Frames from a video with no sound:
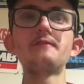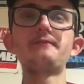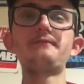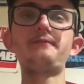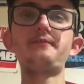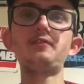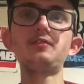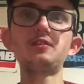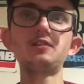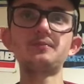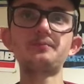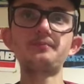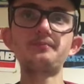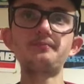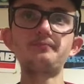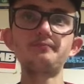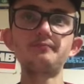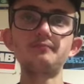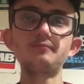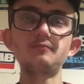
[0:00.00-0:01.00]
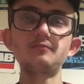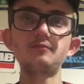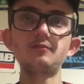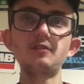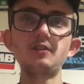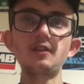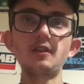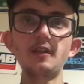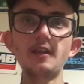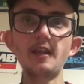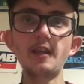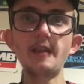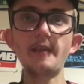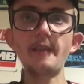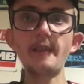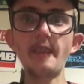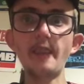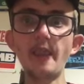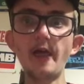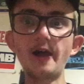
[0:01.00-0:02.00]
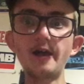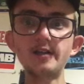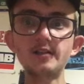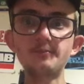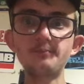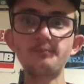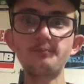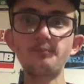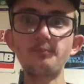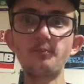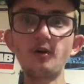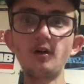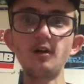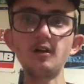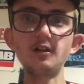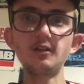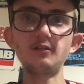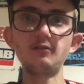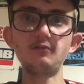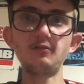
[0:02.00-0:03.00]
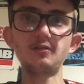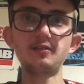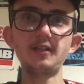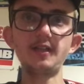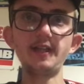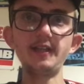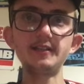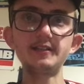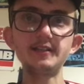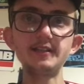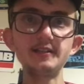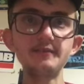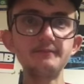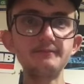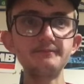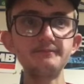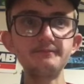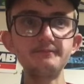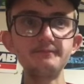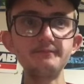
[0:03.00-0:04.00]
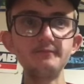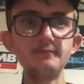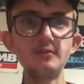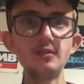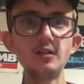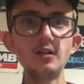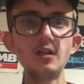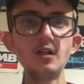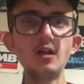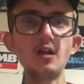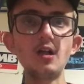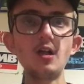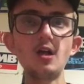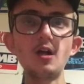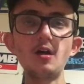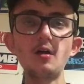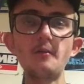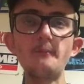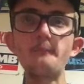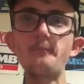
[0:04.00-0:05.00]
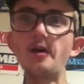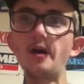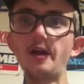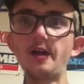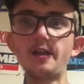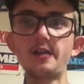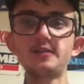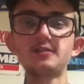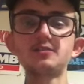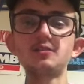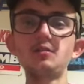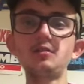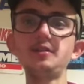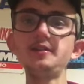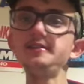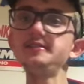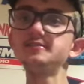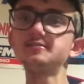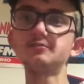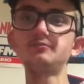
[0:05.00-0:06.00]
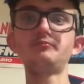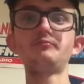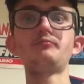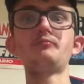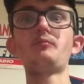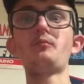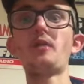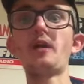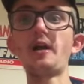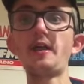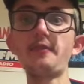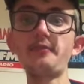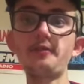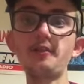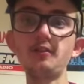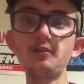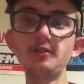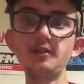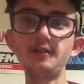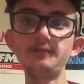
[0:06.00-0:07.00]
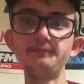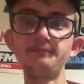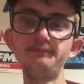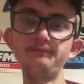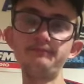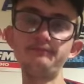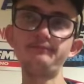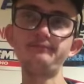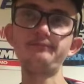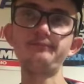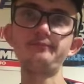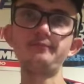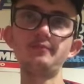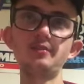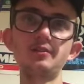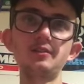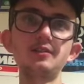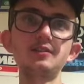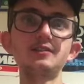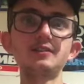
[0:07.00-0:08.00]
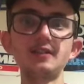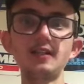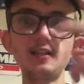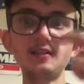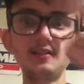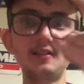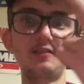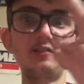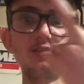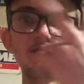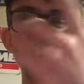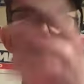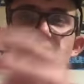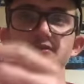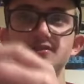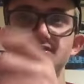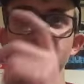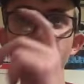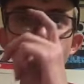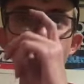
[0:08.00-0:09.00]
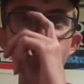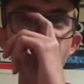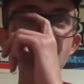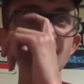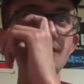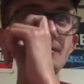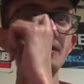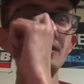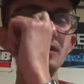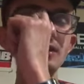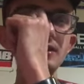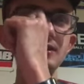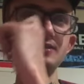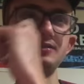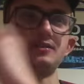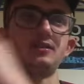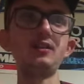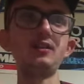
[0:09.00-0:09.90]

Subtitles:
for the last spot in a rotation. But so he's my feeling. There's actually two theories I want to talk about. Is